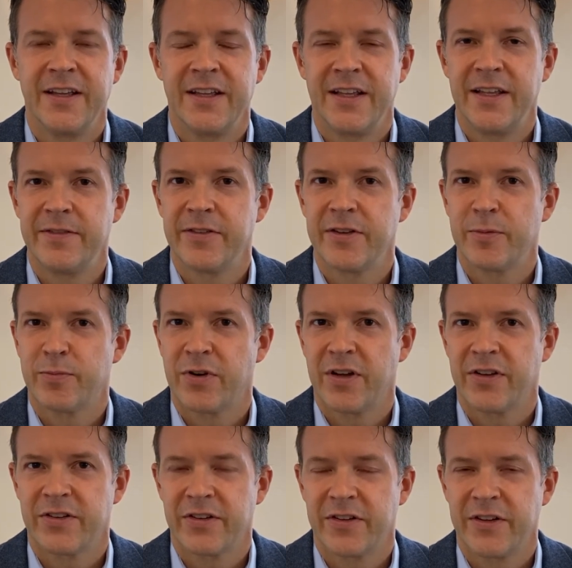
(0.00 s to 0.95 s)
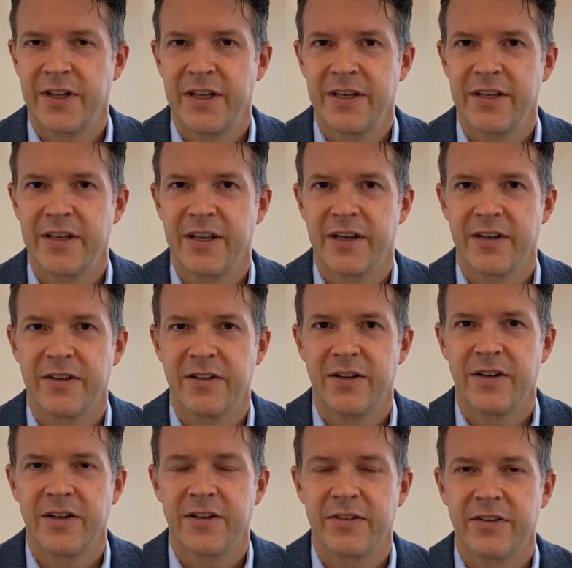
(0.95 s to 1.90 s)
even the prostaglandin
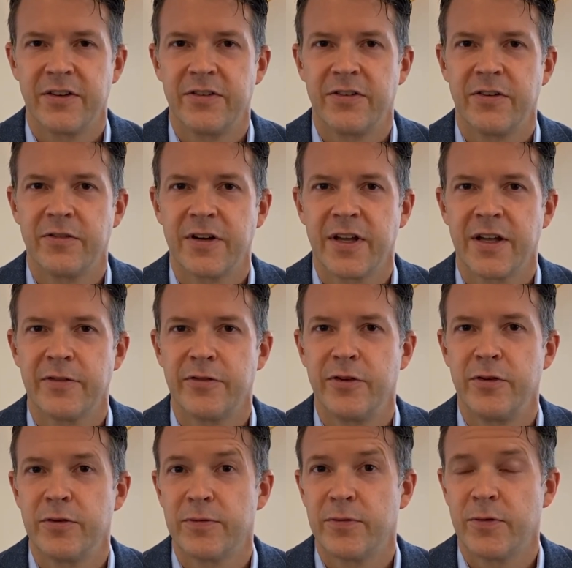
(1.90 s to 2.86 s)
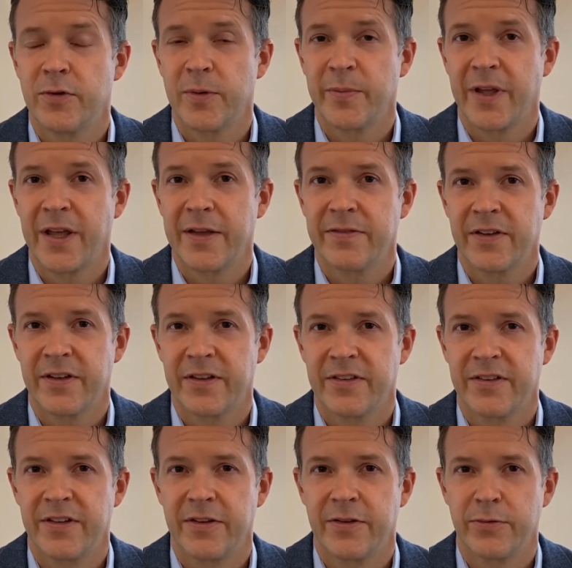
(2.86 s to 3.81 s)
analogs, don't have uniform
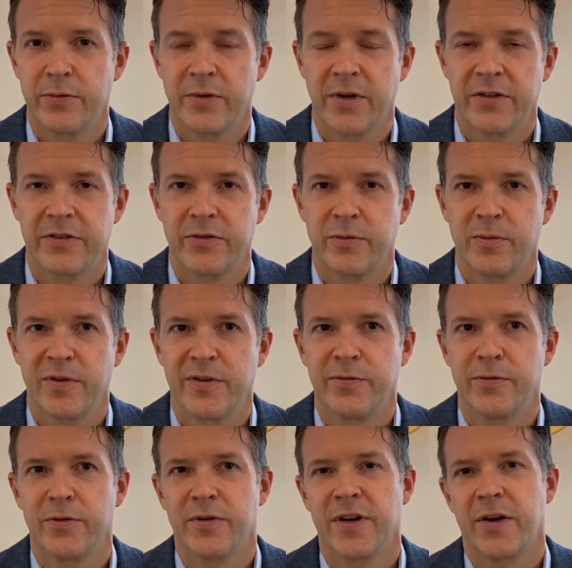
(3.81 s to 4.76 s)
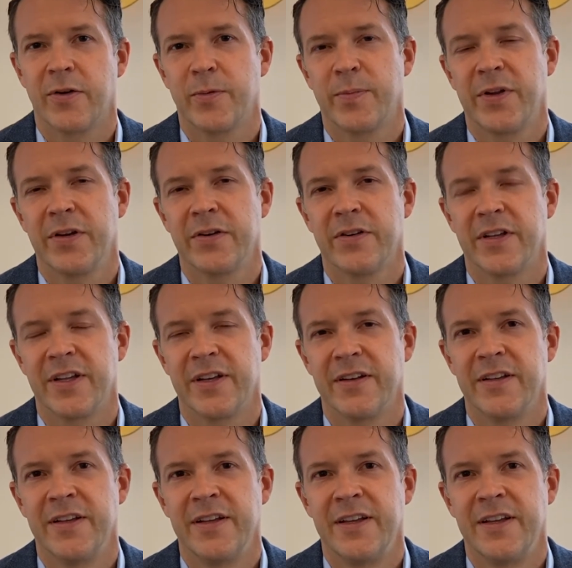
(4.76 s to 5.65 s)
efficacy throughout the 24-hour period.